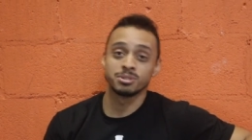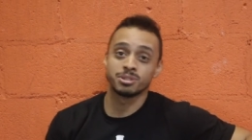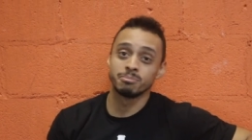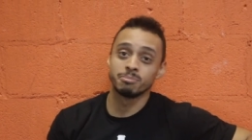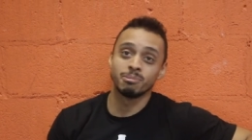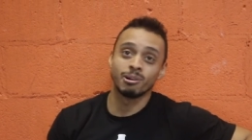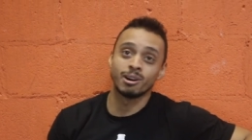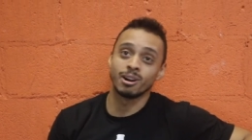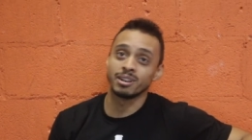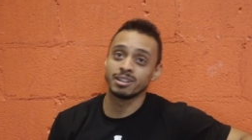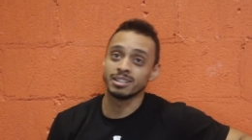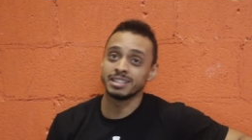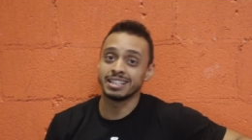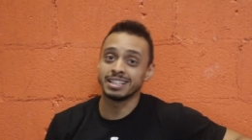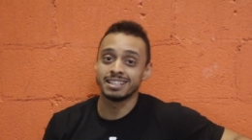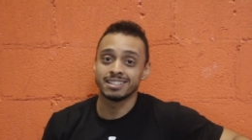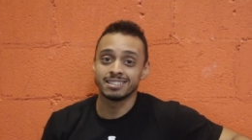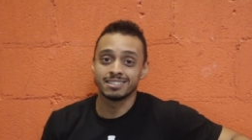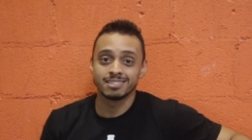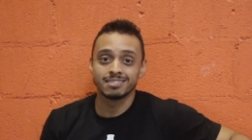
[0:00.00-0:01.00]
to bar,
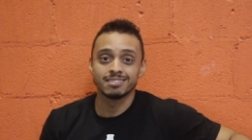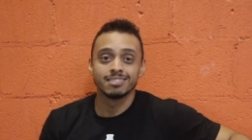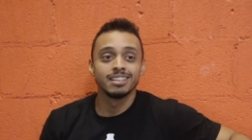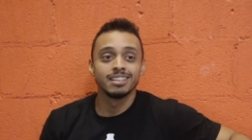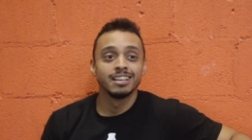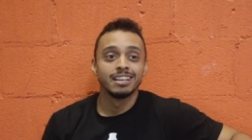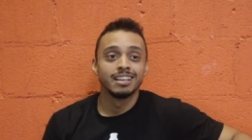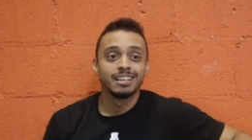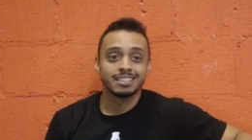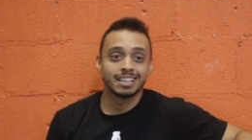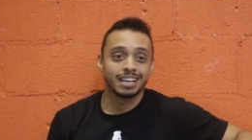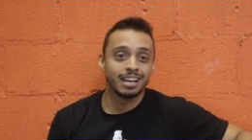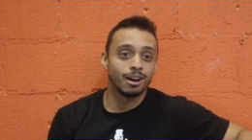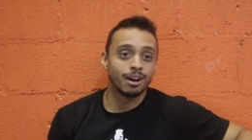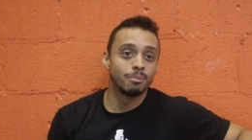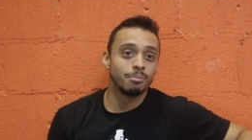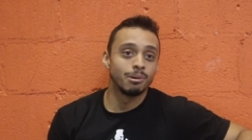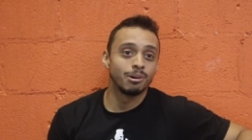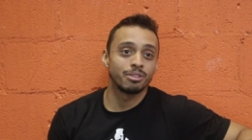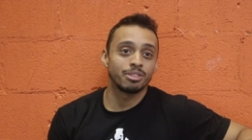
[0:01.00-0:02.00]
knees to
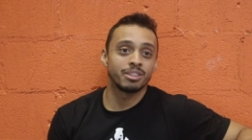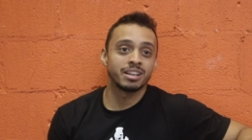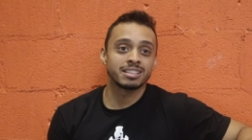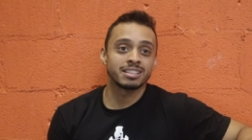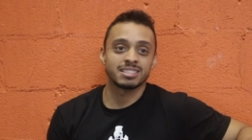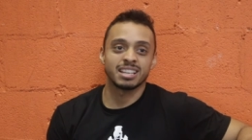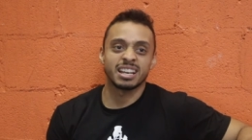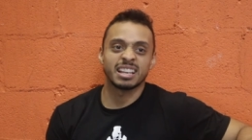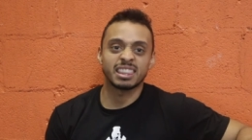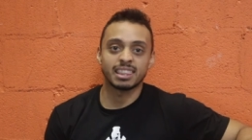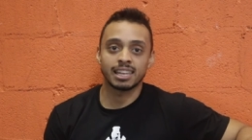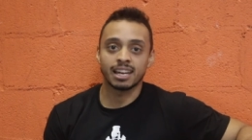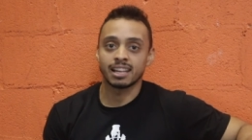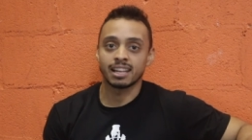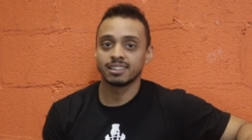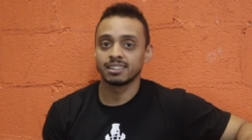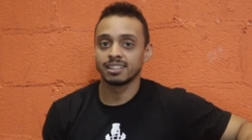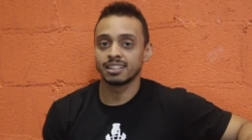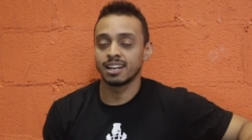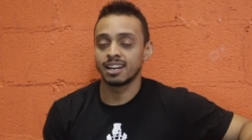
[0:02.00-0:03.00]
elbow, things like that
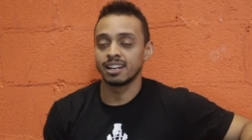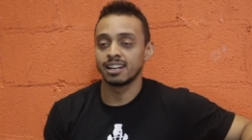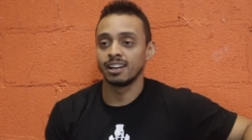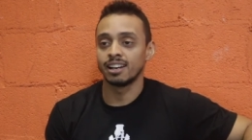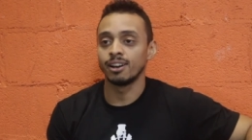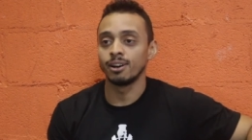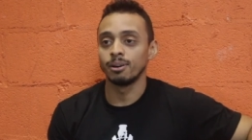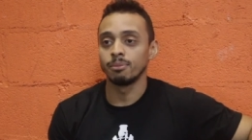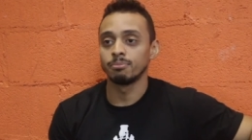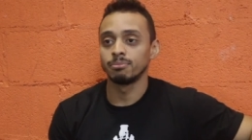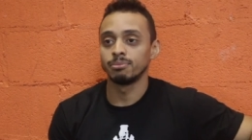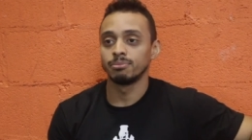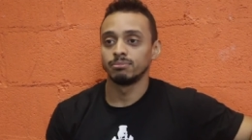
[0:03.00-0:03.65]
to kind of help